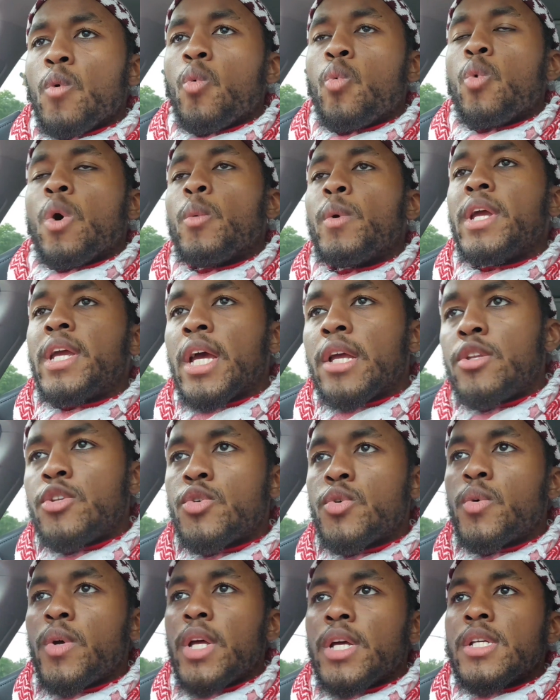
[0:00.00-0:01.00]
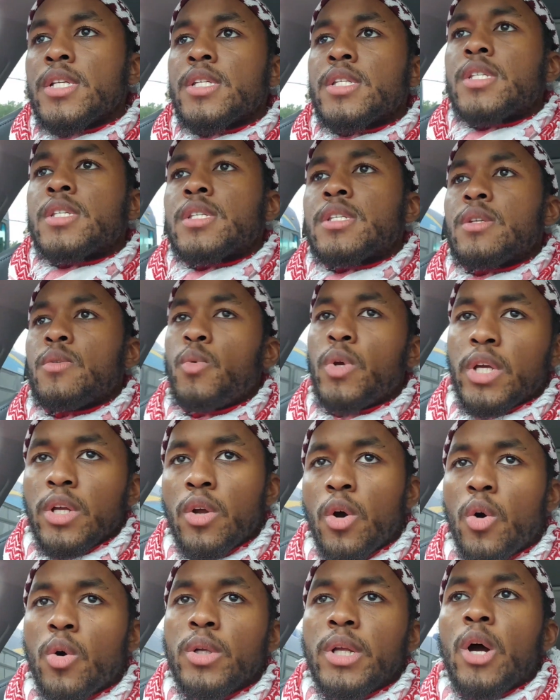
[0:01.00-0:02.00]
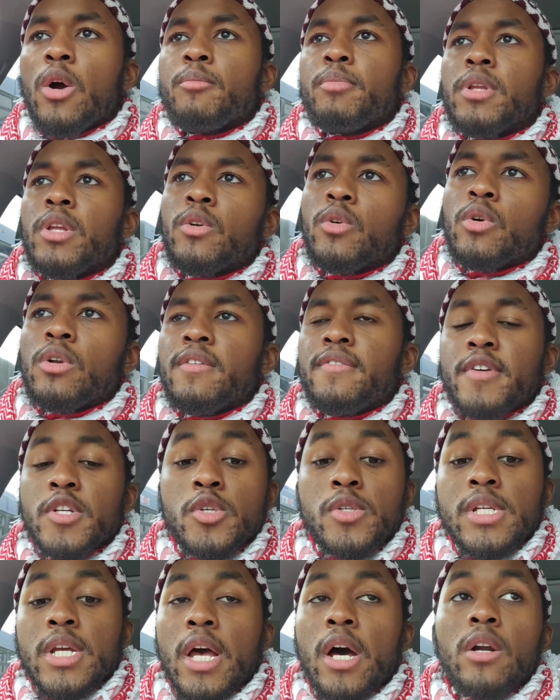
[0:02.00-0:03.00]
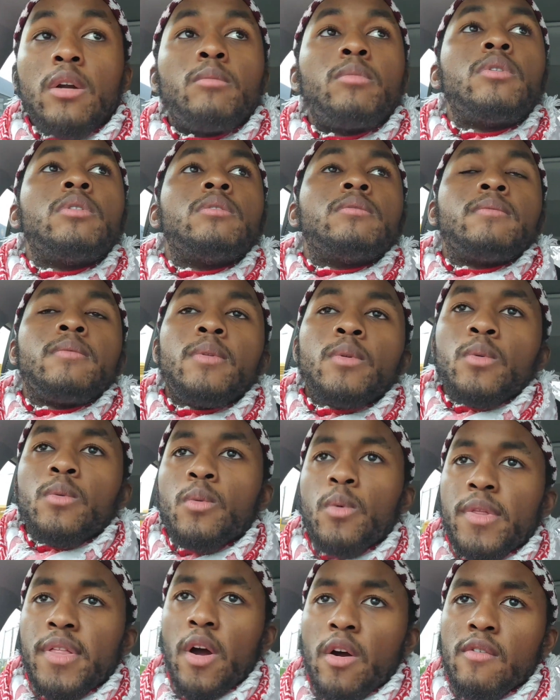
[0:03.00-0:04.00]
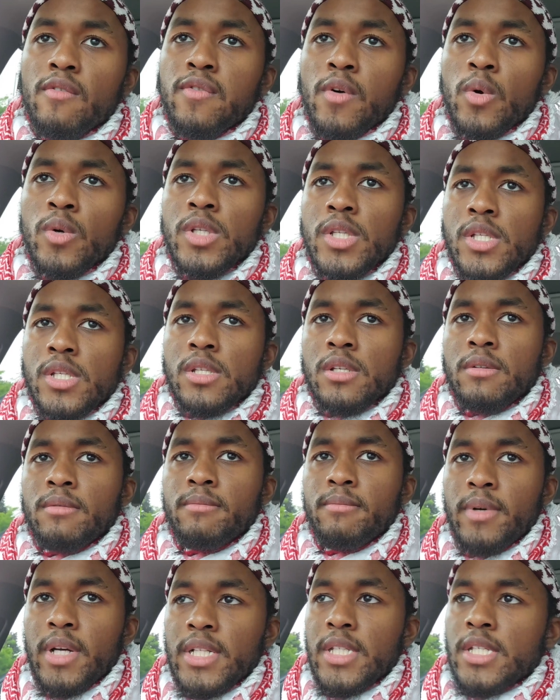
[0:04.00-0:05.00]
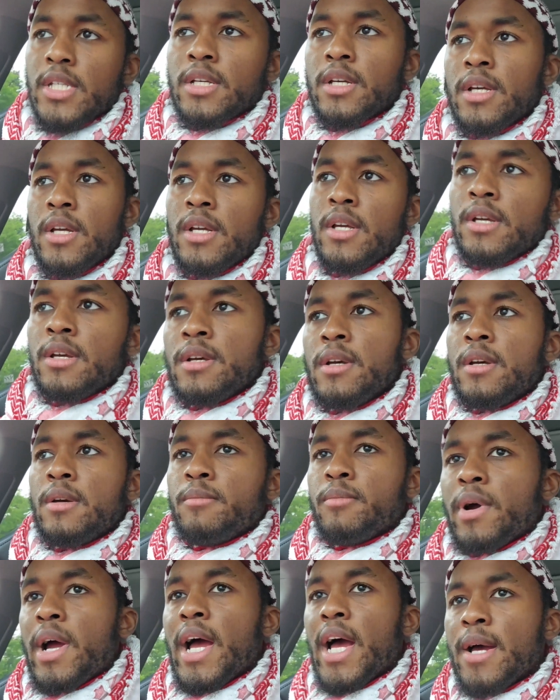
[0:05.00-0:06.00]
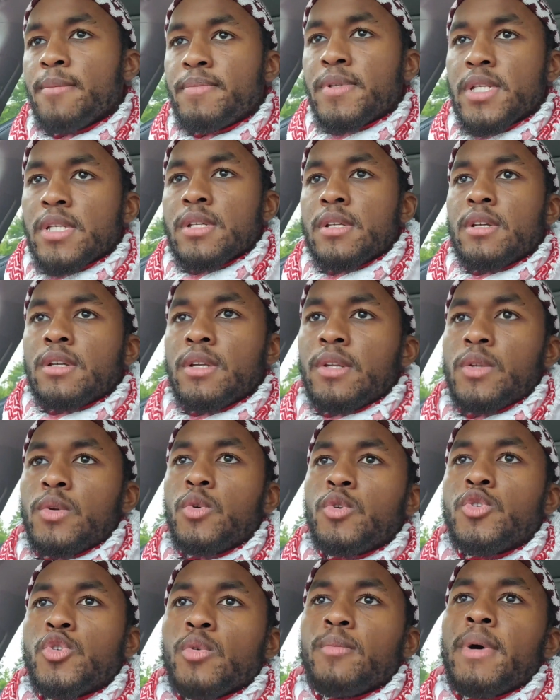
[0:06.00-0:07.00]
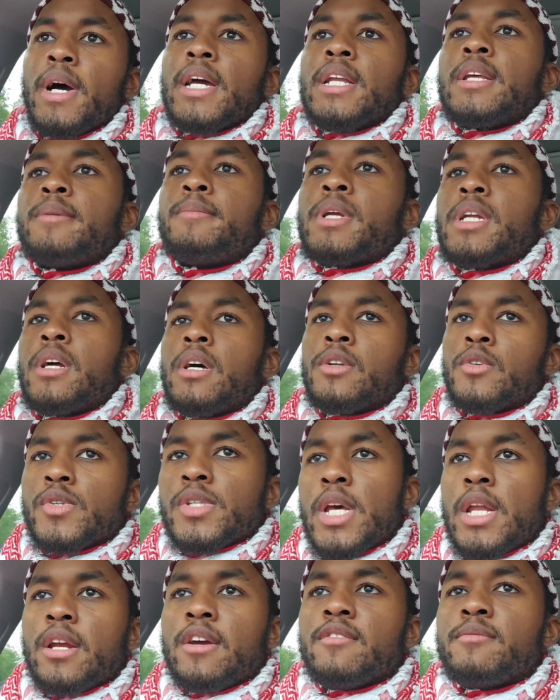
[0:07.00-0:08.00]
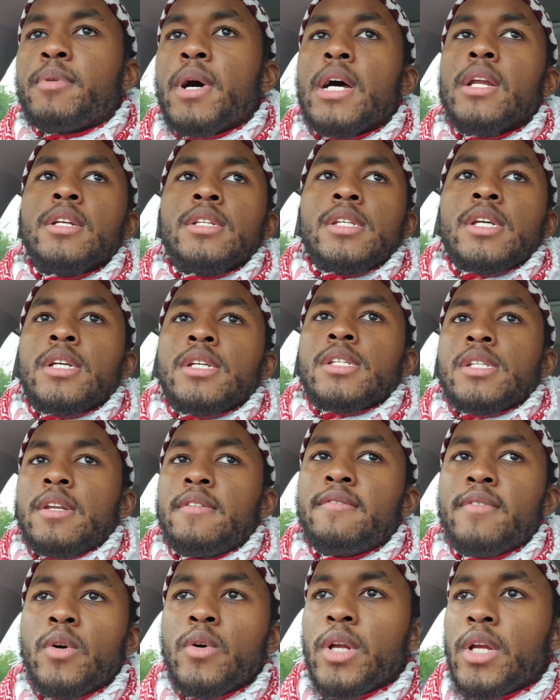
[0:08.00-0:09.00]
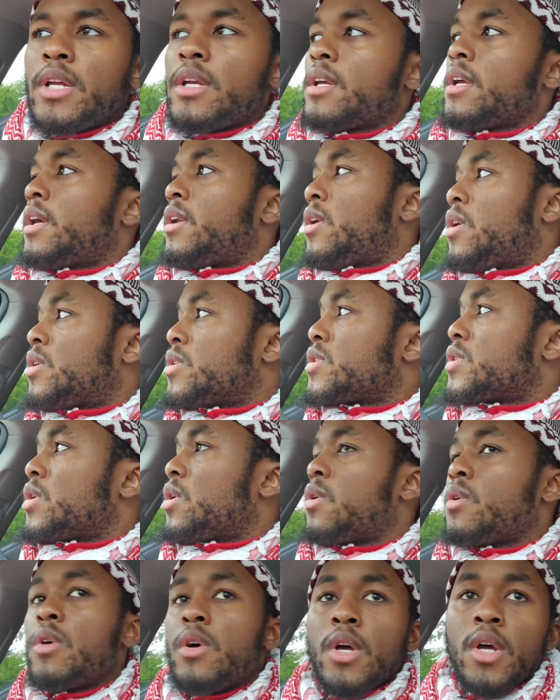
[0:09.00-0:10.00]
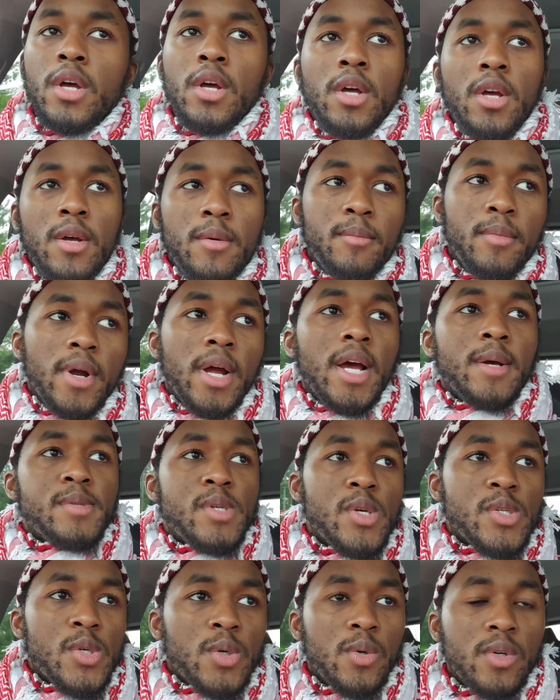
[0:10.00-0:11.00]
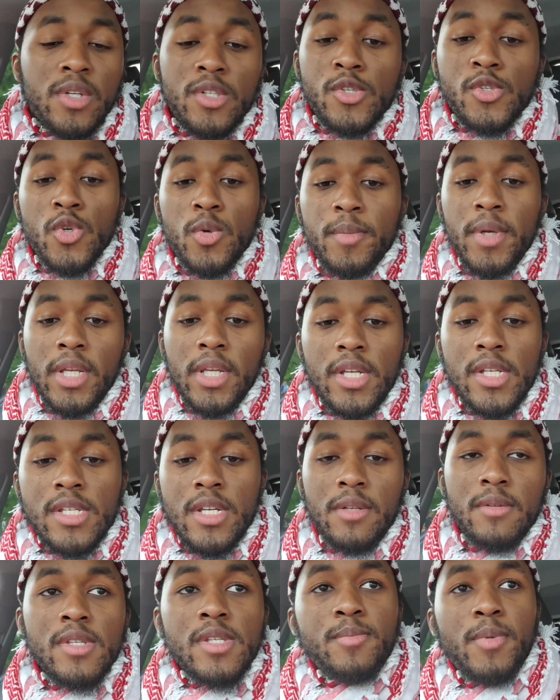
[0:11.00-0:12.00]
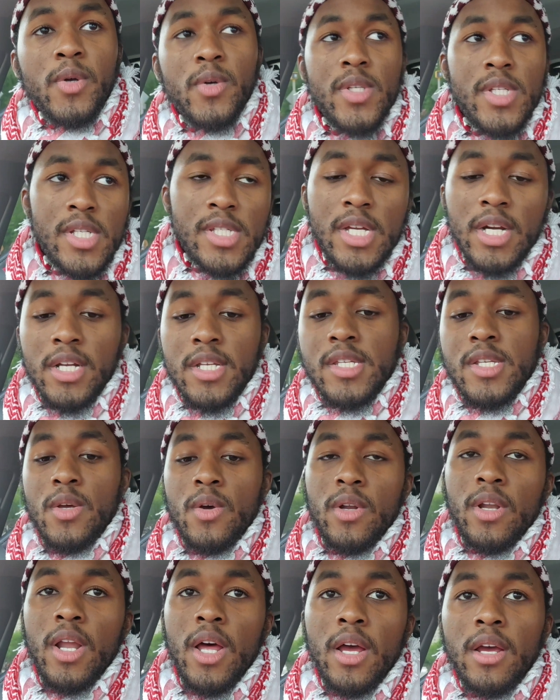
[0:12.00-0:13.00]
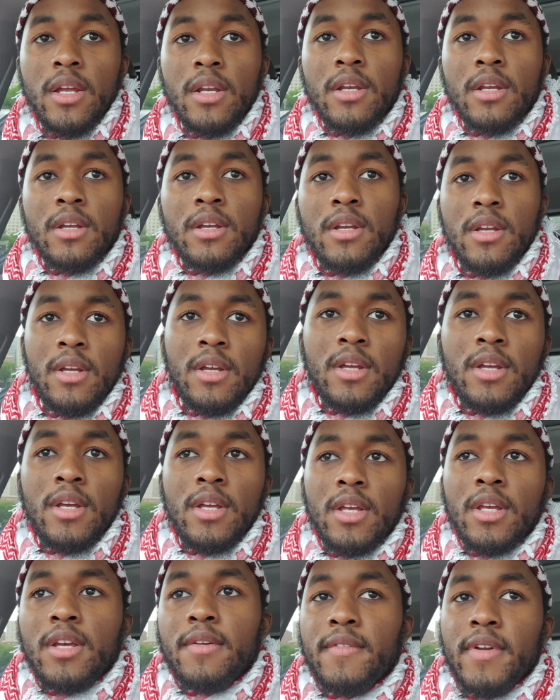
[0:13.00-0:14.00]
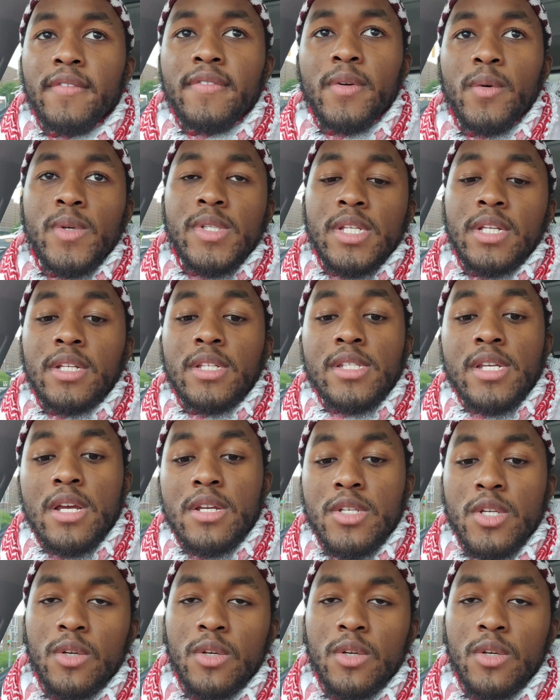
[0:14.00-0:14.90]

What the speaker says: we can do is we can hold our political officials accountable with our votes, but perhaps due to my limited understanding of politics and voting, and also perhaps also consuming these conspiracies that I see online, even if it wasn't intentional